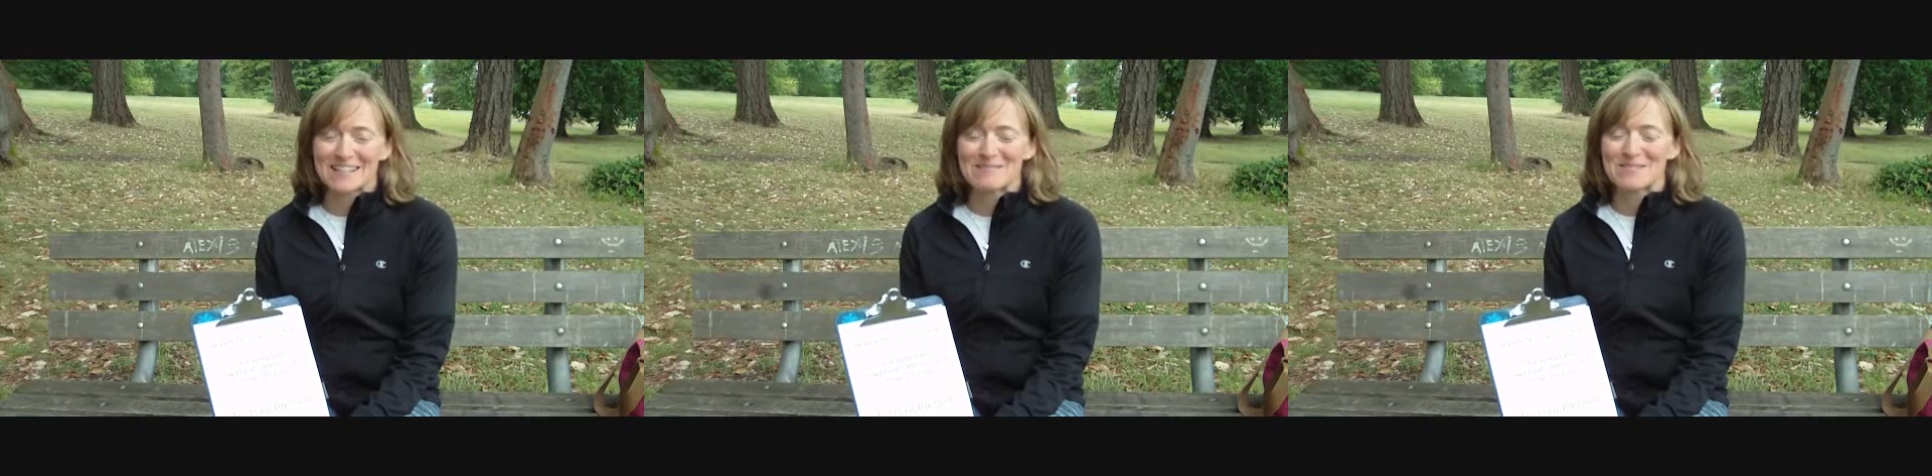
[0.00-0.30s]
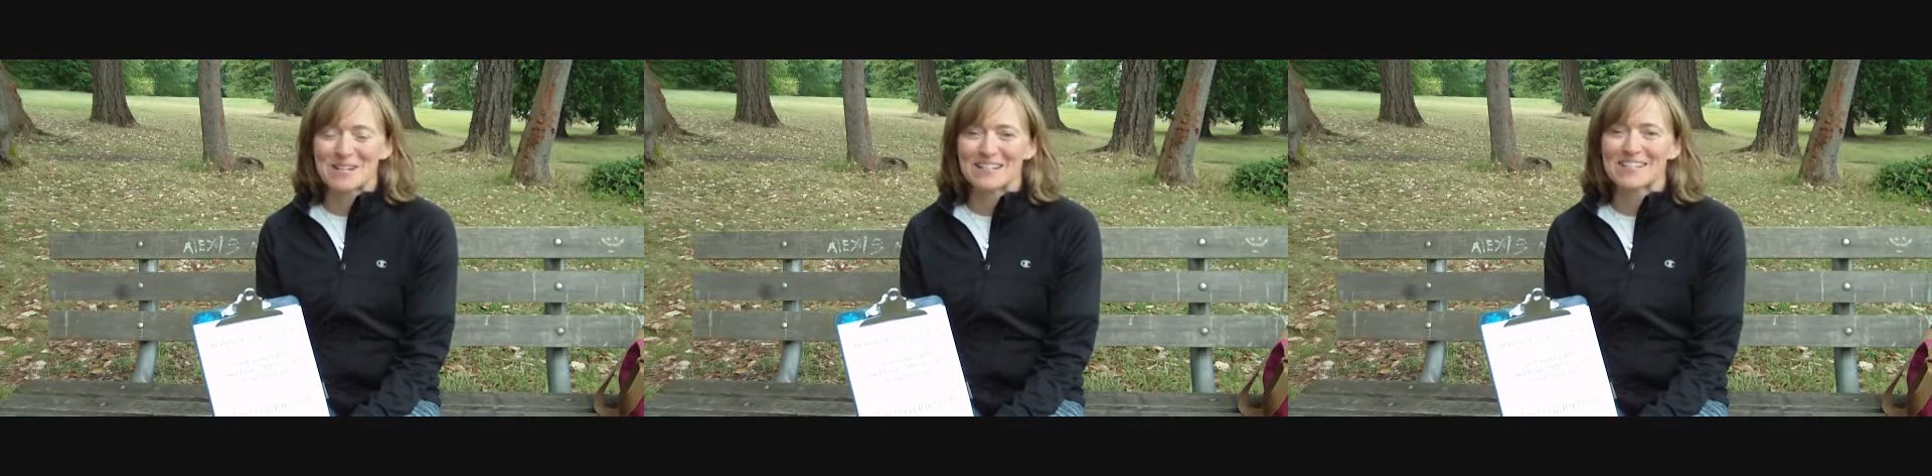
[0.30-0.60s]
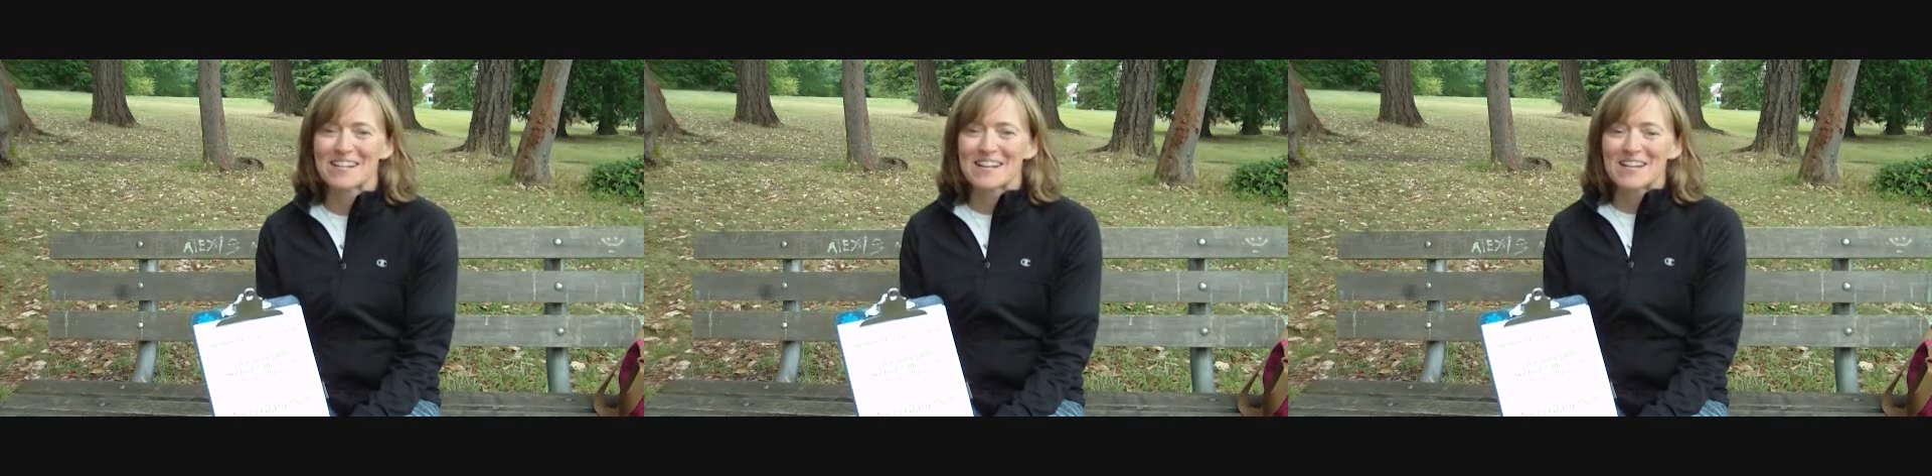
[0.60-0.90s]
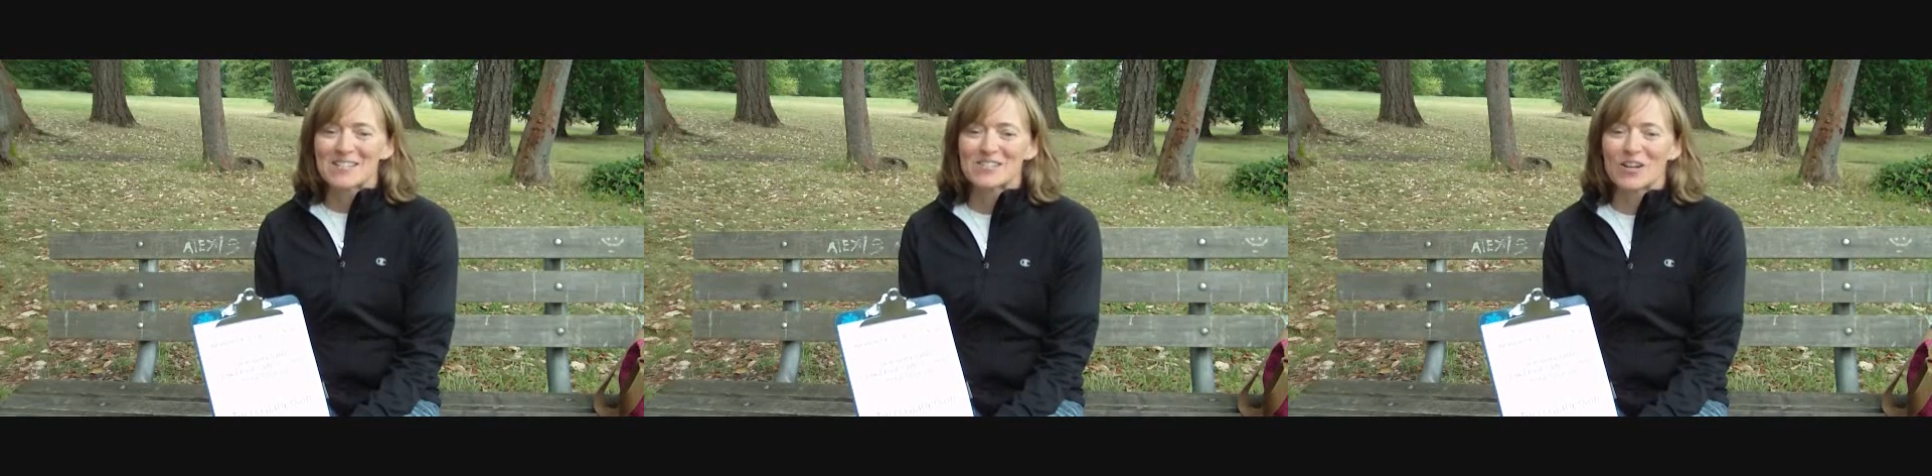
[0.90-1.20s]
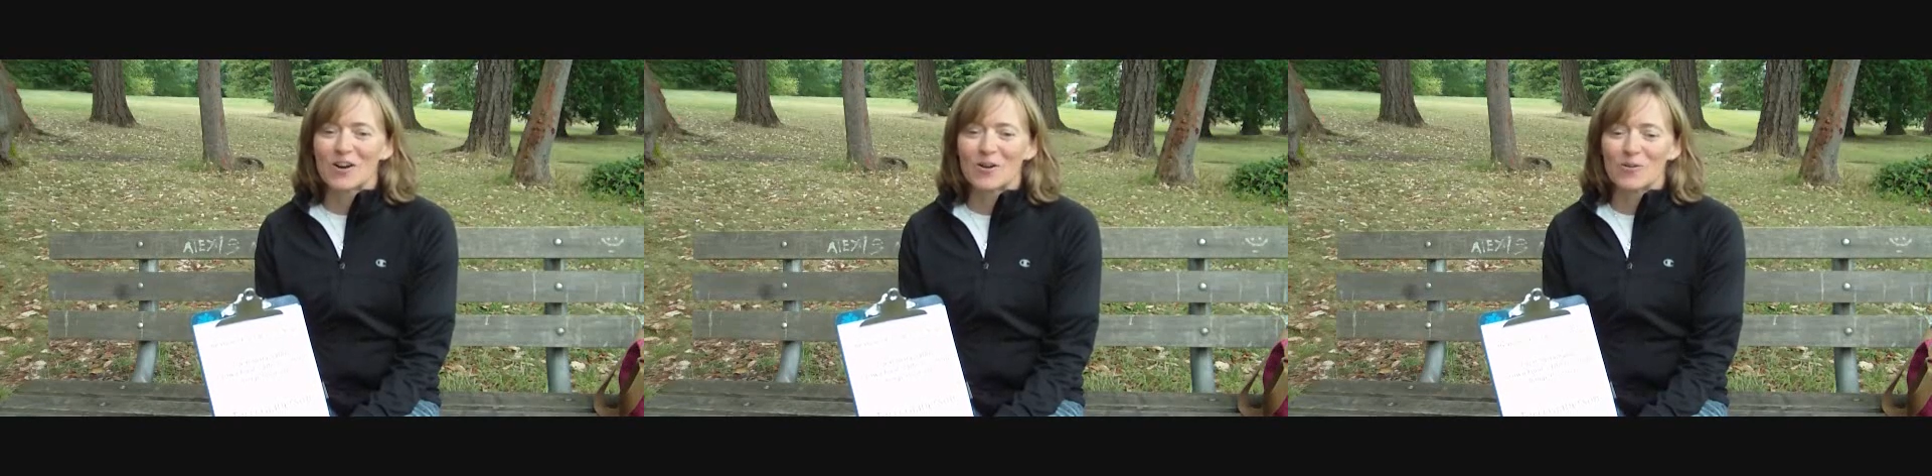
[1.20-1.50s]
climate change.
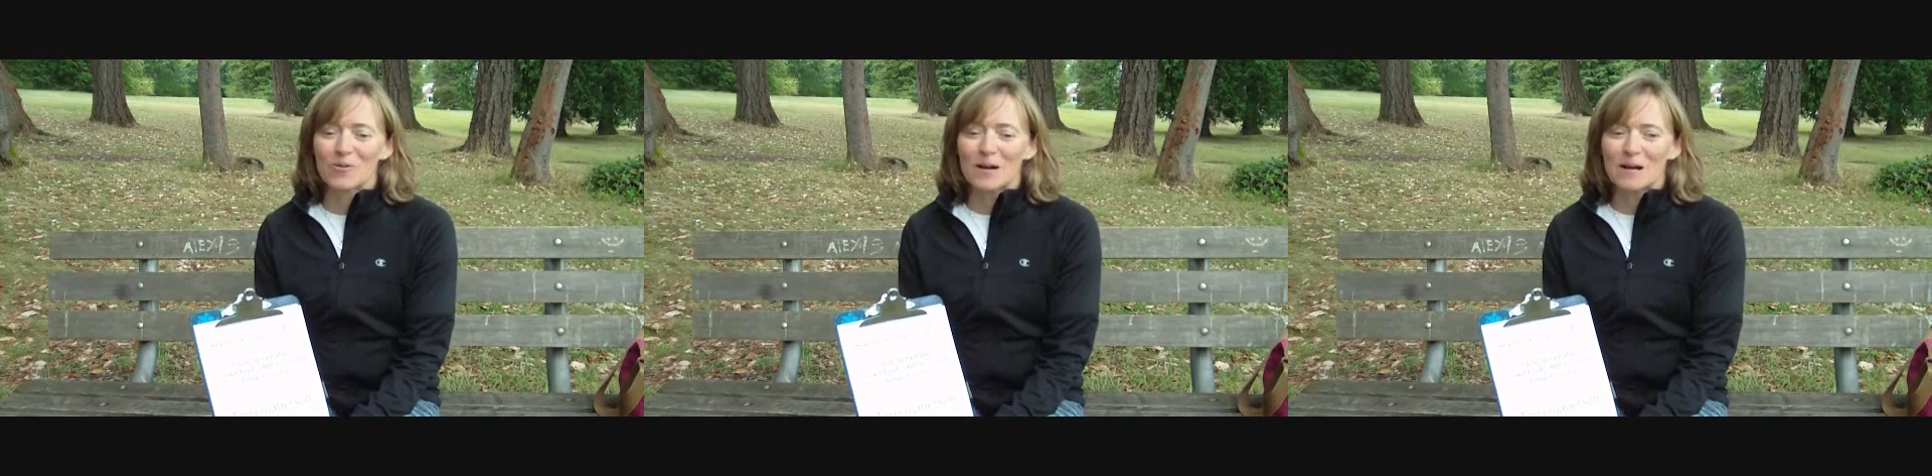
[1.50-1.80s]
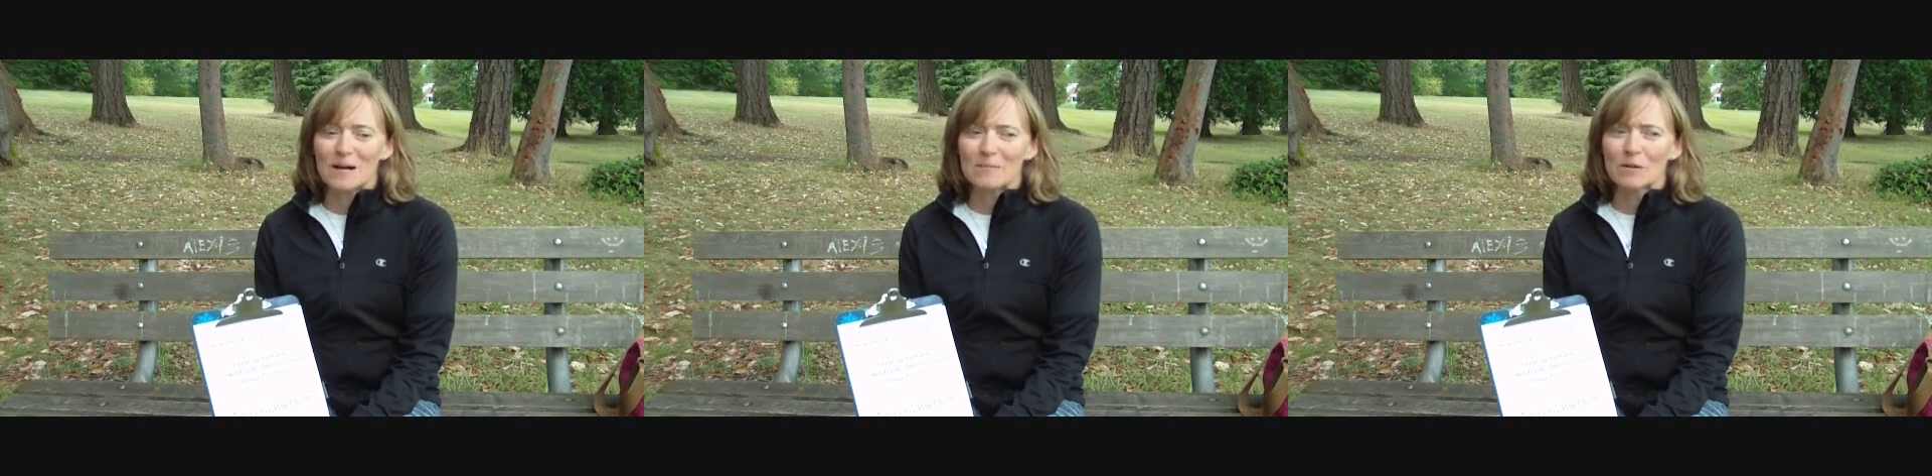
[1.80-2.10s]
So